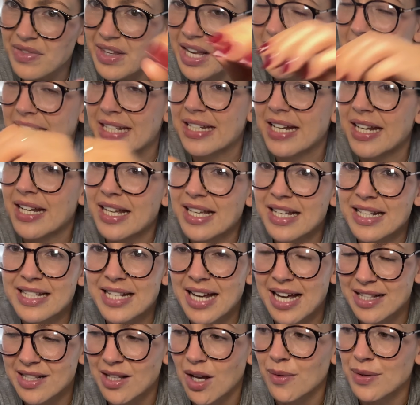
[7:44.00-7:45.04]
he stayed at his
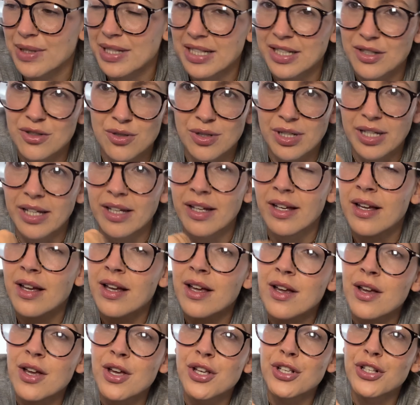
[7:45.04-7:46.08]
dad's, I was literally
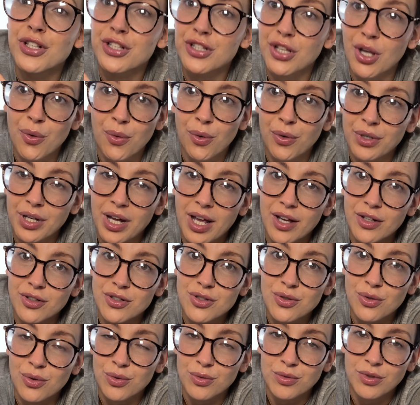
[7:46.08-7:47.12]
so on edge
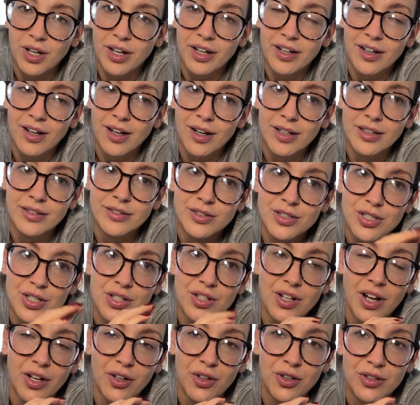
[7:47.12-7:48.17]
all night. I
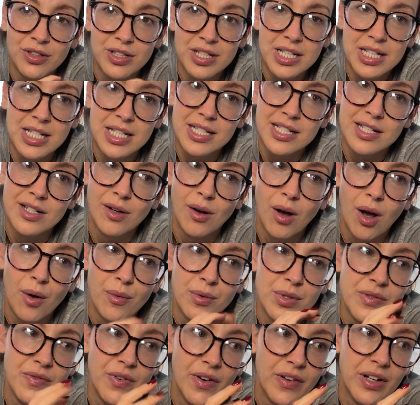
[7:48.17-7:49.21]
couldn't sit still. I
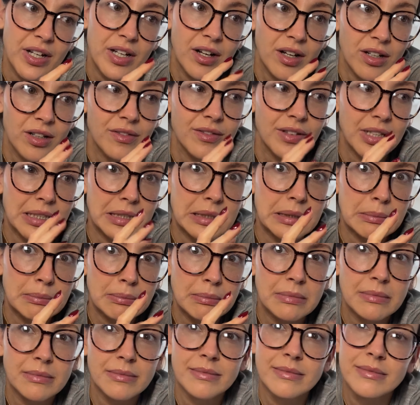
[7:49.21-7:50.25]
was very kind of like
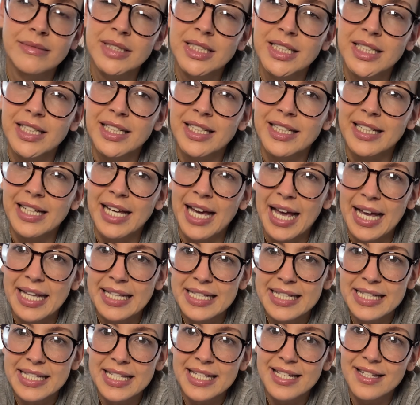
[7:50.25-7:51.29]

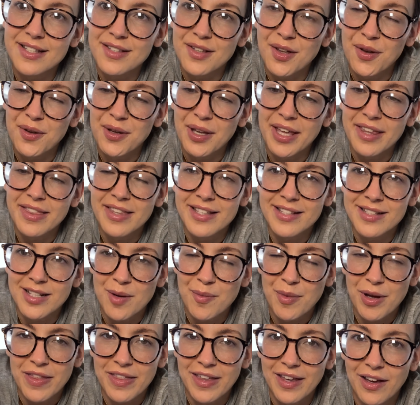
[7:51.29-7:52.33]
antsy. So yeah, this
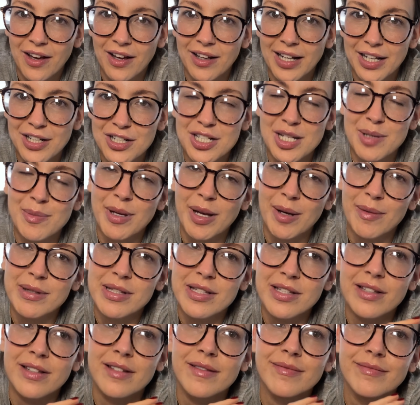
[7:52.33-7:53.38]
time I think I'll actually be able
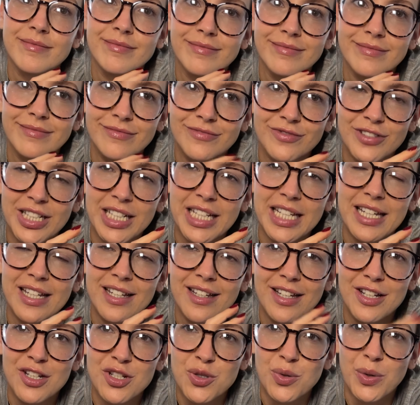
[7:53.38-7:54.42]
to really
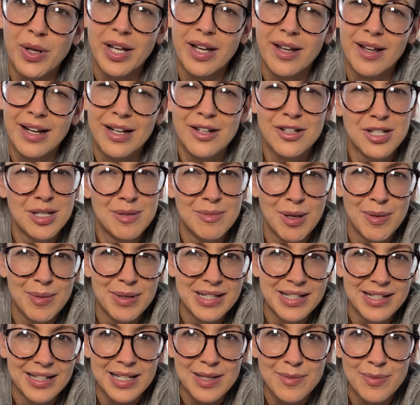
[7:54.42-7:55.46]
enjoy it and actually maybe
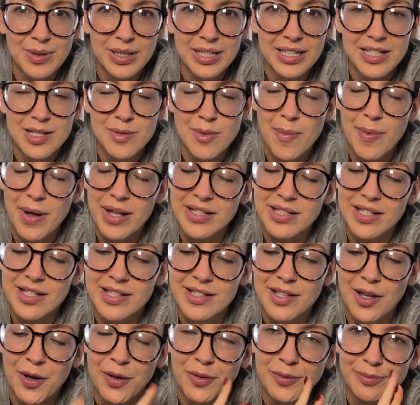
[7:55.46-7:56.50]
sleep a little bit better,
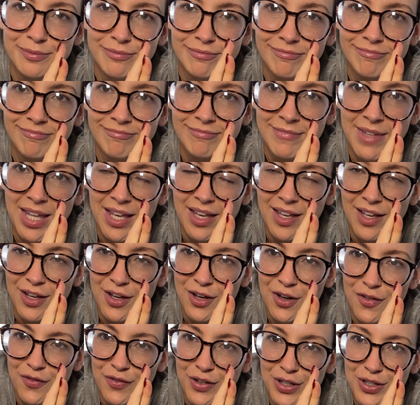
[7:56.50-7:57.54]
so
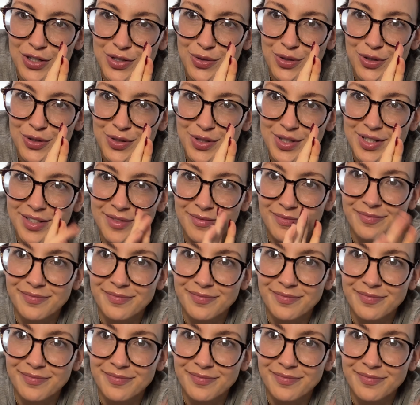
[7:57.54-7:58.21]
fingers crossed.